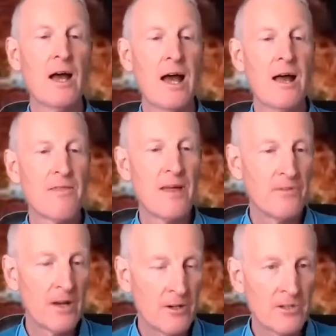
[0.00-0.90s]
and then
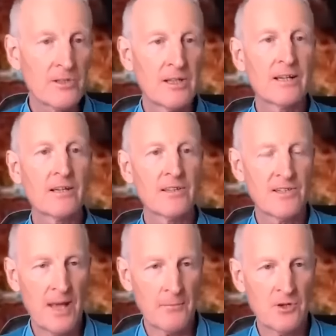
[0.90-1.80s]
those little
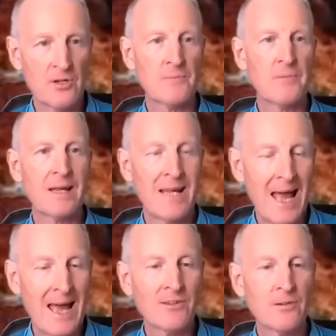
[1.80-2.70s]
deceptions
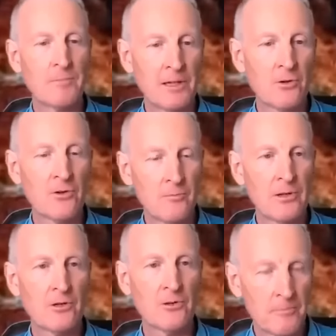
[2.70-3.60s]
began to build and
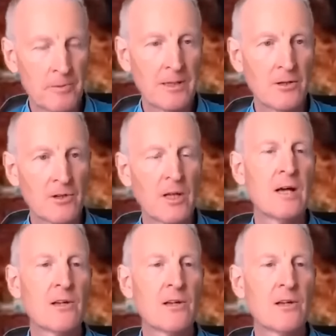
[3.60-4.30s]
build and build.